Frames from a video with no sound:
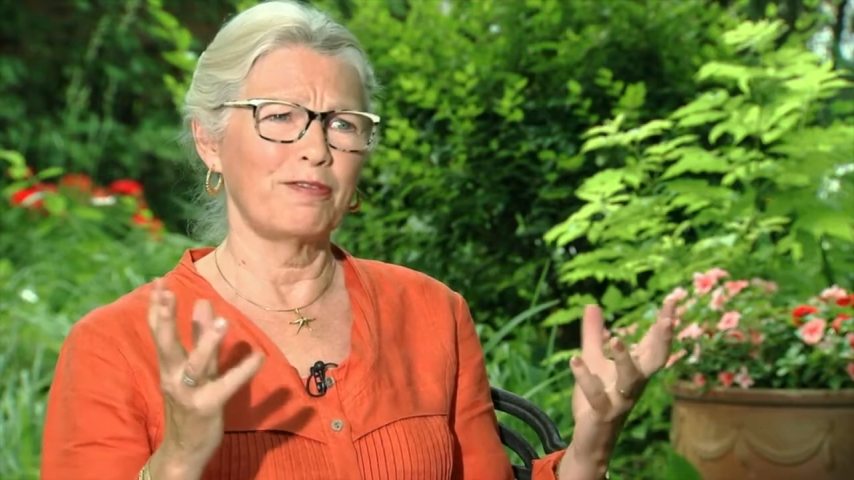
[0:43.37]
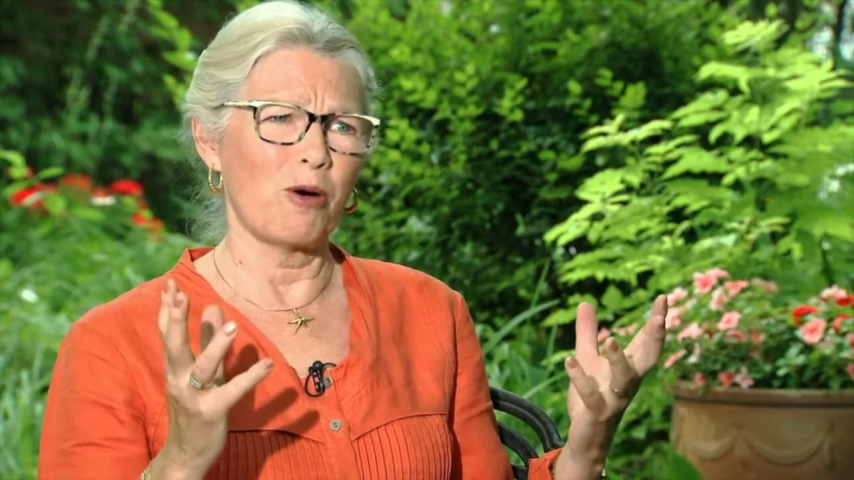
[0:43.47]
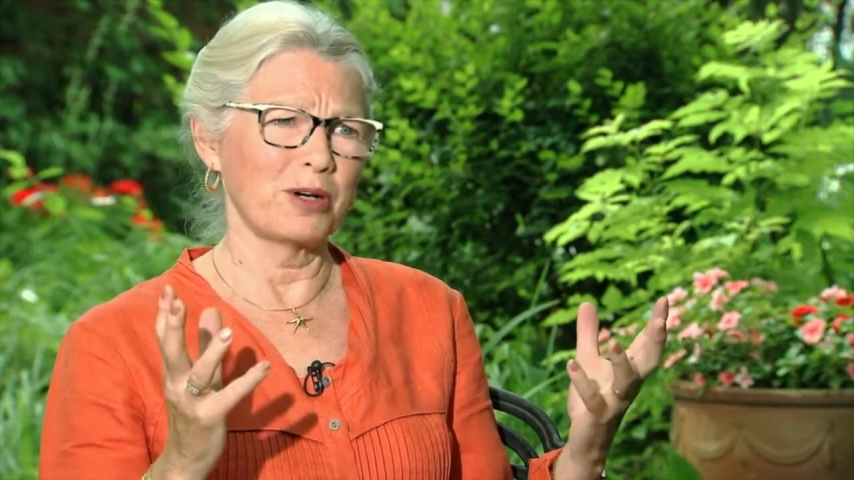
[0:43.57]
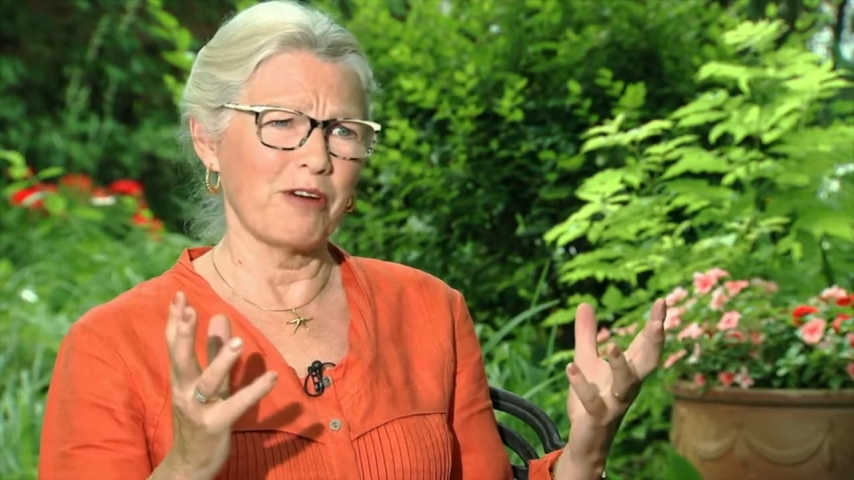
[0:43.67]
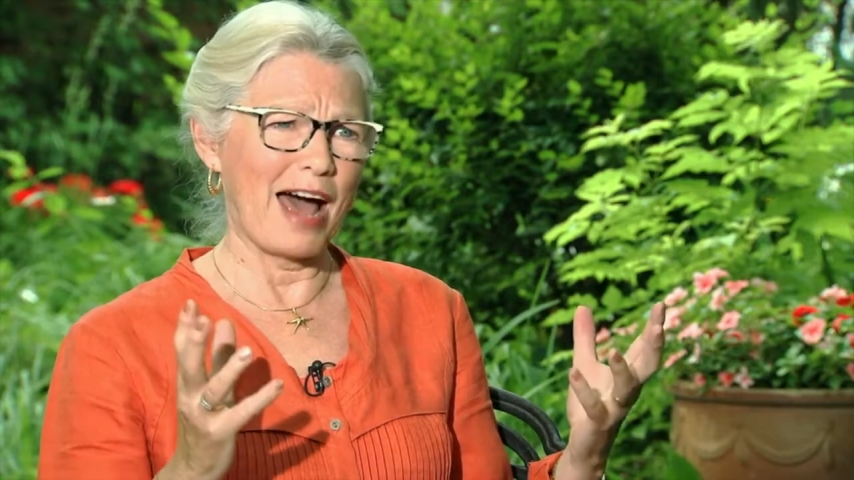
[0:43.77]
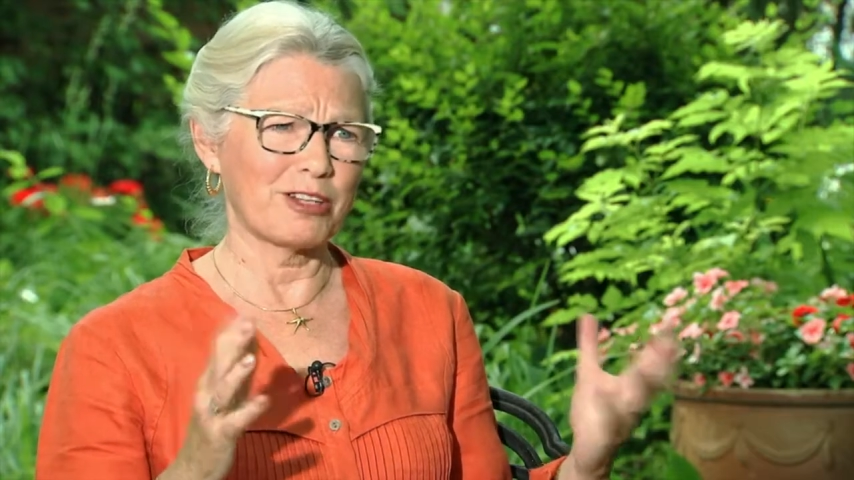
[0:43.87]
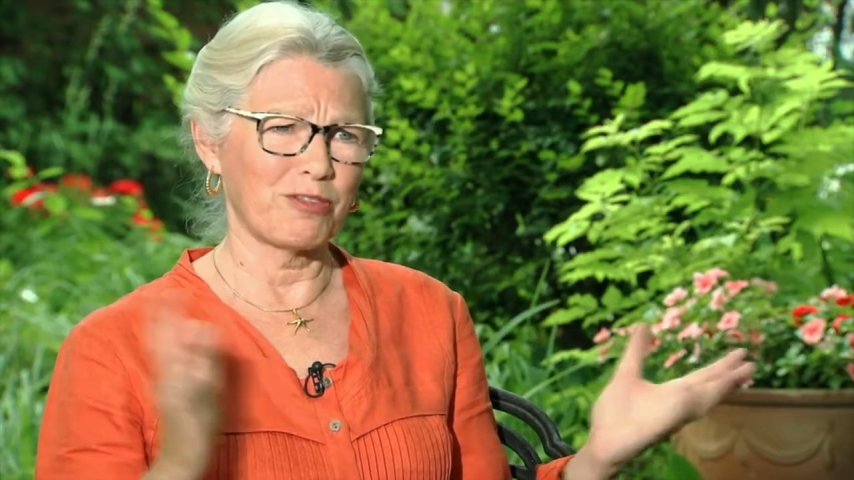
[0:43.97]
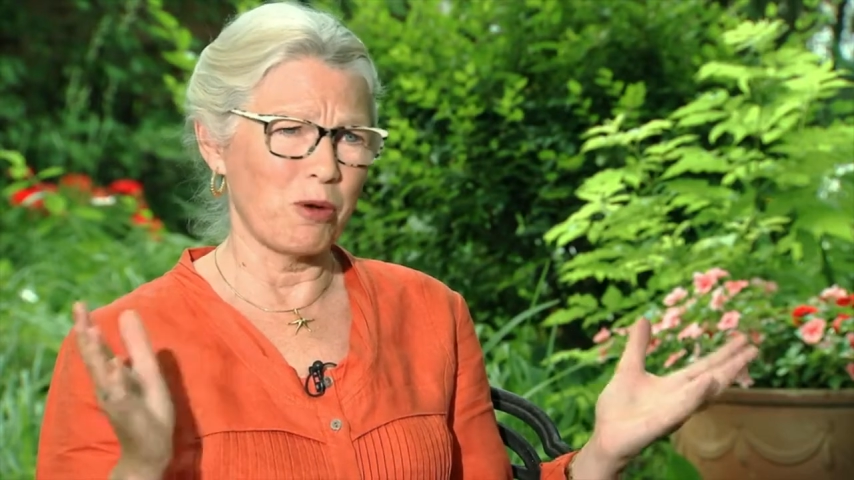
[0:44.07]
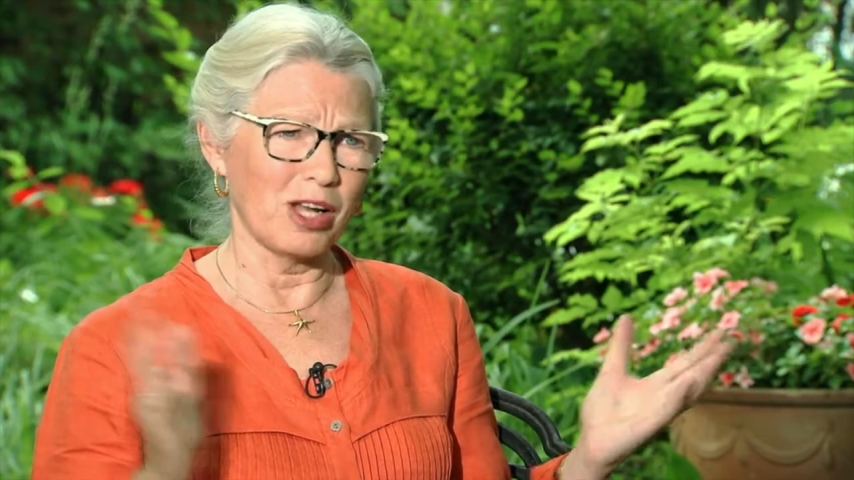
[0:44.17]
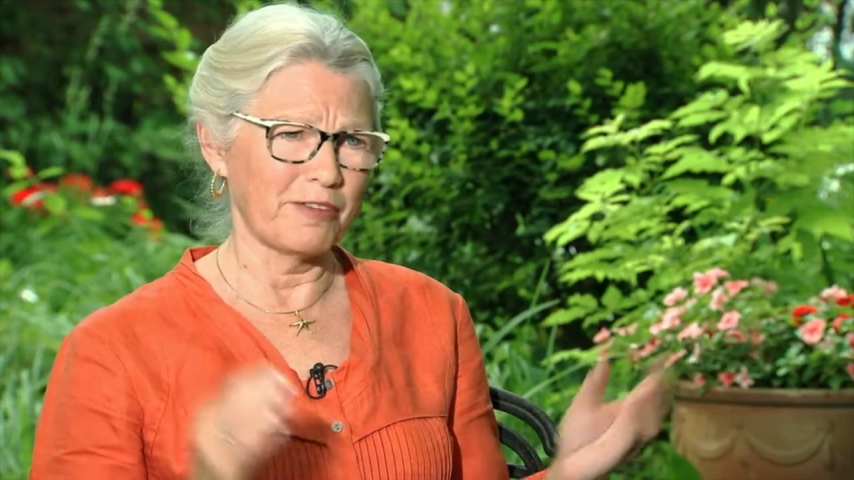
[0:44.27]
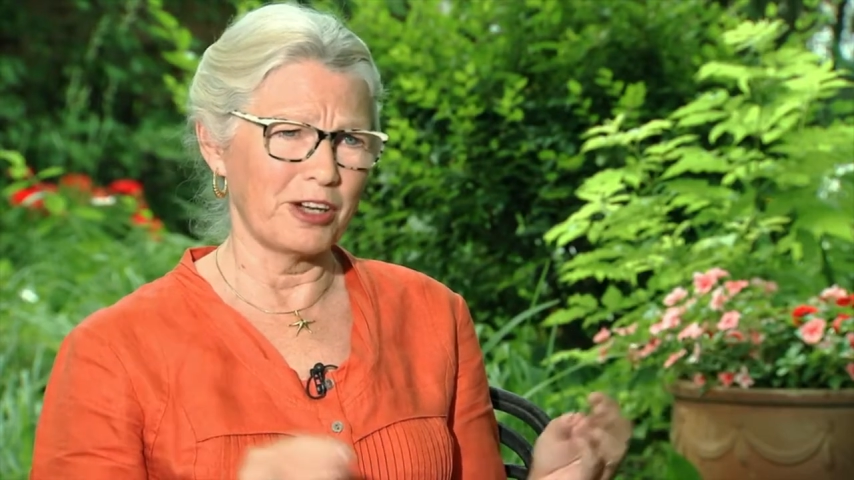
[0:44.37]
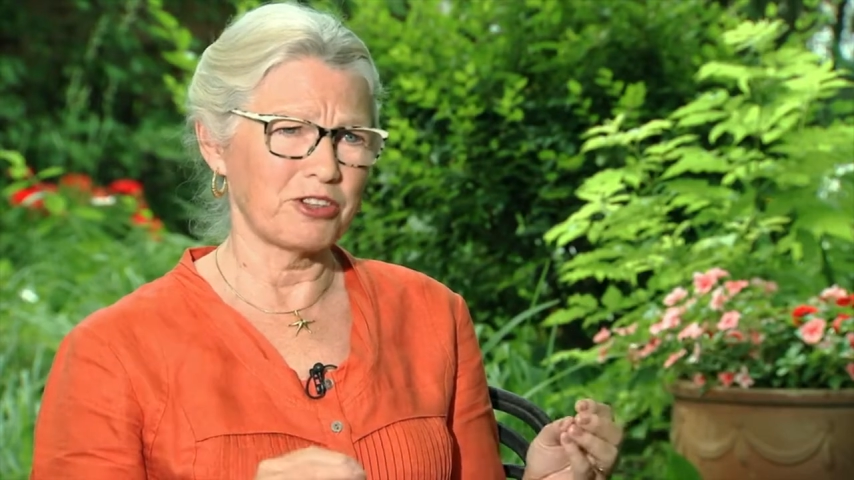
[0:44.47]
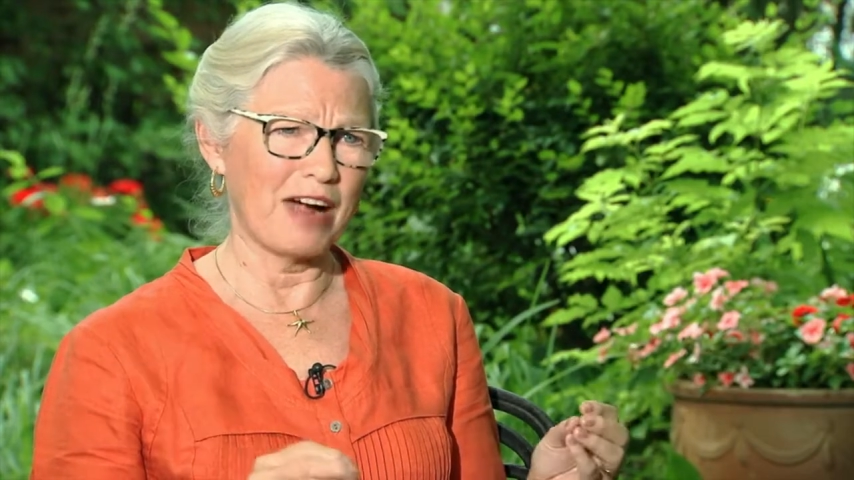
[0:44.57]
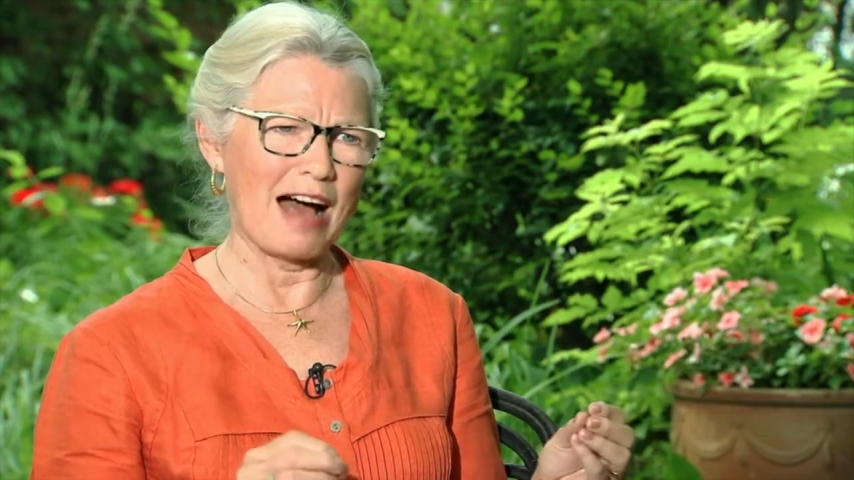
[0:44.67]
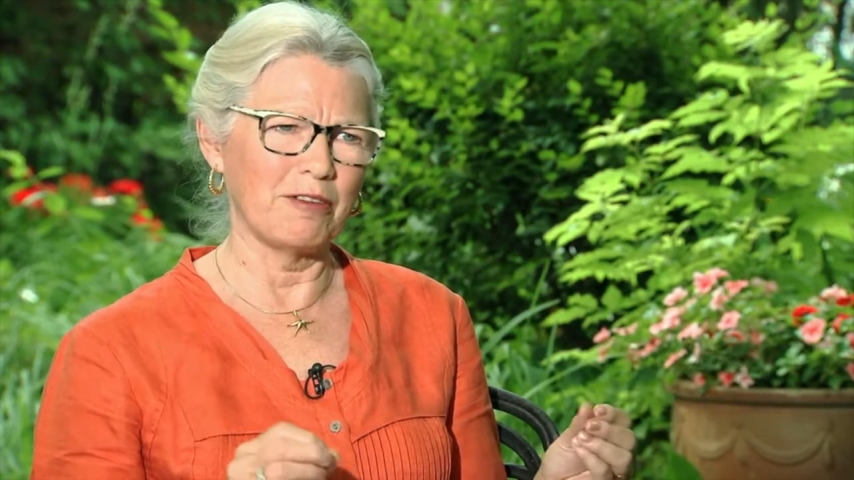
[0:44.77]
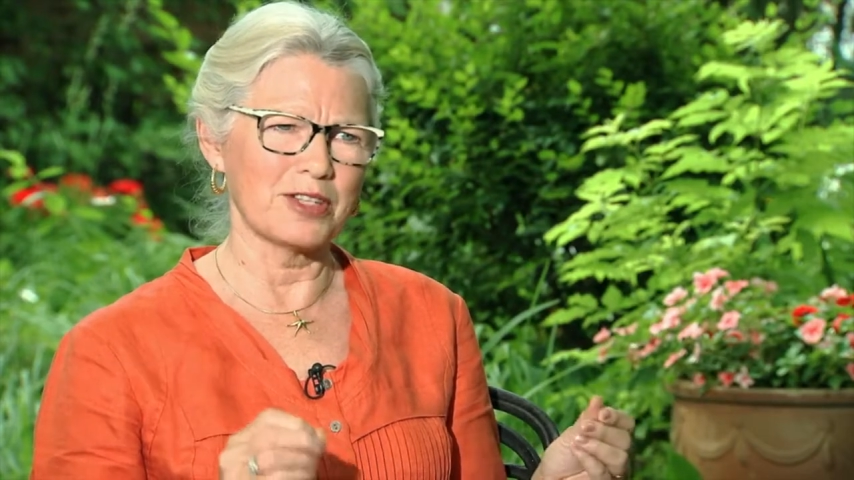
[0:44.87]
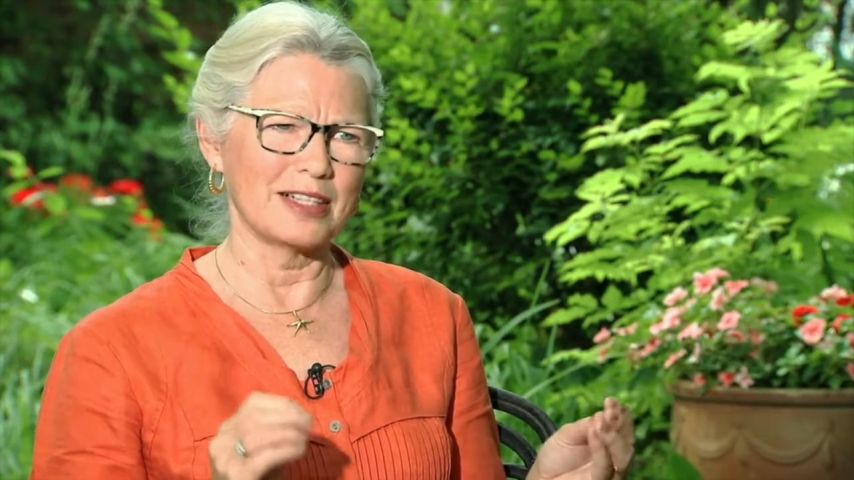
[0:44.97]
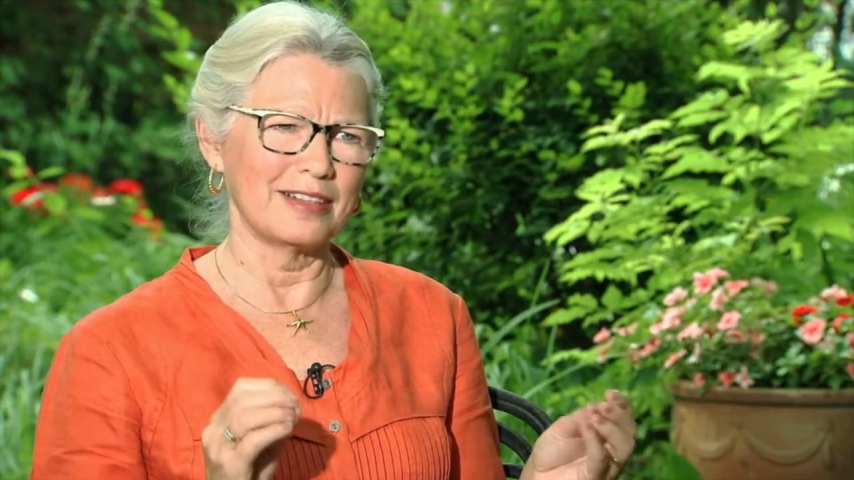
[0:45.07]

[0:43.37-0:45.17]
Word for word: photographs from all of their travels,